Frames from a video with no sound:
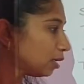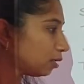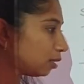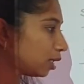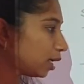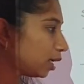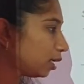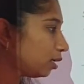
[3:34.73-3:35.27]

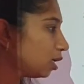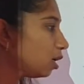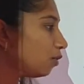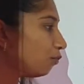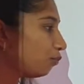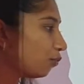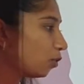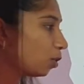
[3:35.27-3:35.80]
Then
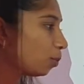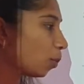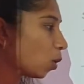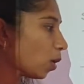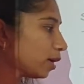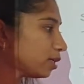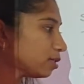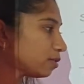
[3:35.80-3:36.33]

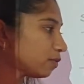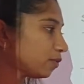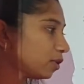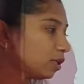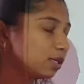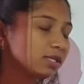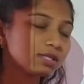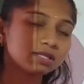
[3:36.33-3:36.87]

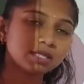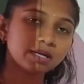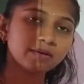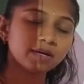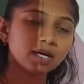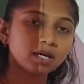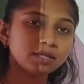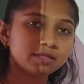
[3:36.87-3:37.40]

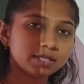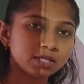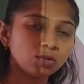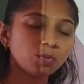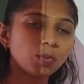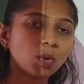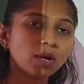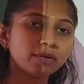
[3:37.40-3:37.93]

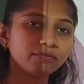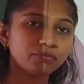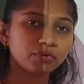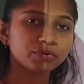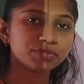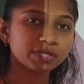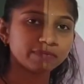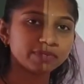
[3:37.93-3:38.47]

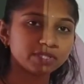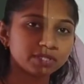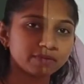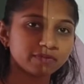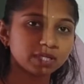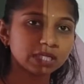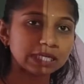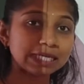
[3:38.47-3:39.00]

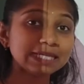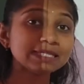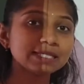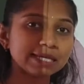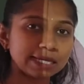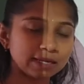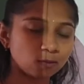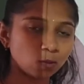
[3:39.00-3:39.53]
0.477 is
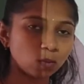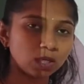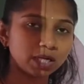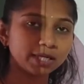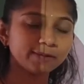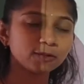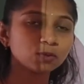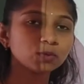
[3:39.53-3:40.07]

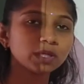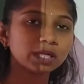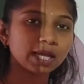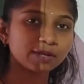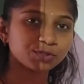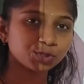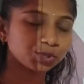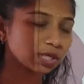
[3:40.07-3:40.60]
equivalent to the
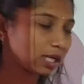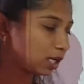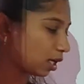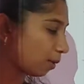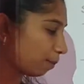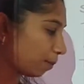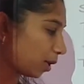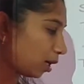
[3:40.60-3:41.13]
rational
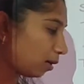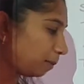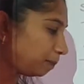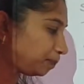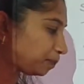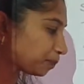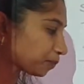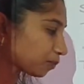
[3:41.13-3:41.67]
number
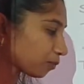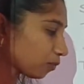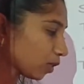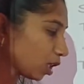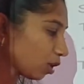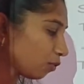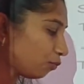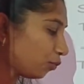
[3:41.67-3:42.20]

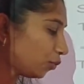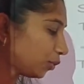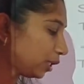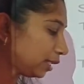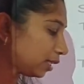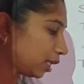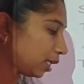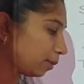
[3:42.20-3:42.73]

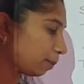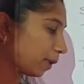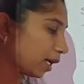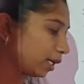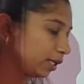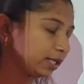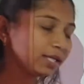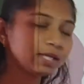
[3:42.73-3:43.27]
43
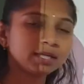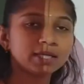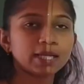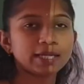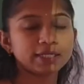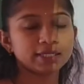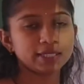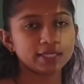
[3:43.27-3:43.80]
by
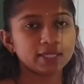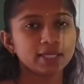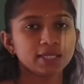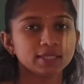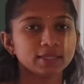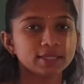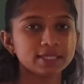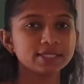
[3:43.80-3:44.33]
90.
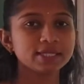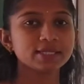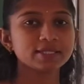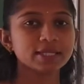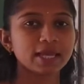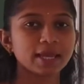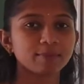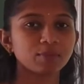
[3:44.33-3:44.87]
This
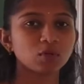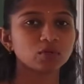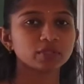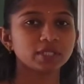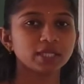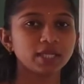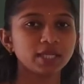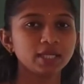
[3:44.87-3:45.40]
is
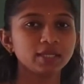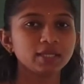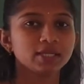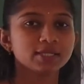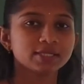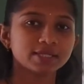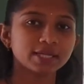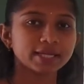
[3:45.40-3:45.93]
about the
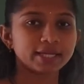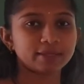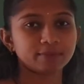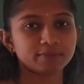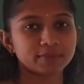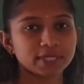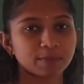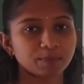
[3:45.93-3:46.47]

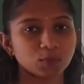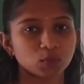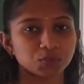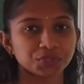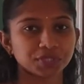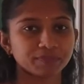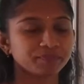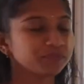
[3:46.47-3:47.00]
second
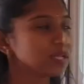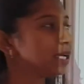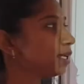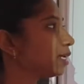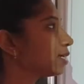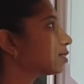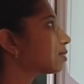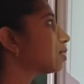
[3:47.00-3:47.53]
subquotient.
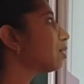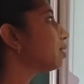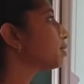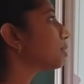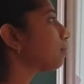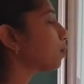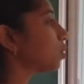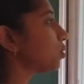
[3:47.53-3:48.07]
Next third
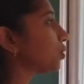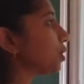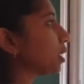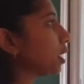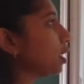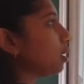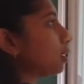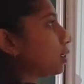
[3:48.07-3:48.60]

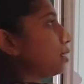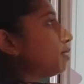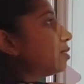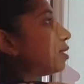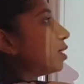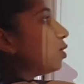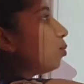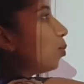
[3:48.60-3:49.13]
subquotient here
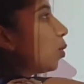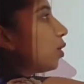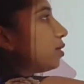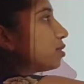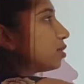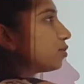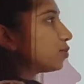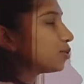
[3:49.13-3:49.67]
is
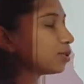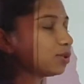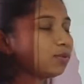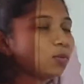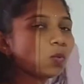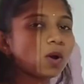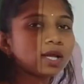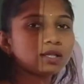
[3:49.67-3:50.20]

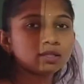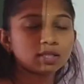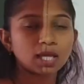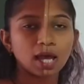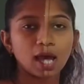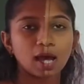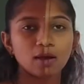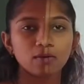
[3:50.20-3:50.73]
0.001 that I
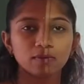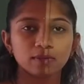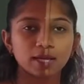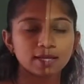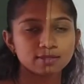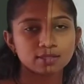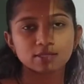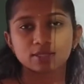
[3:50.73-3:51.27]
have
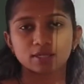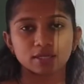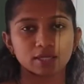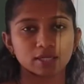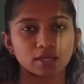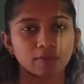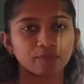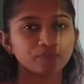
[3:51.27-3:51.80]
considered
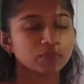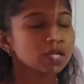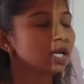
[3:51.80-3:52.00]
here.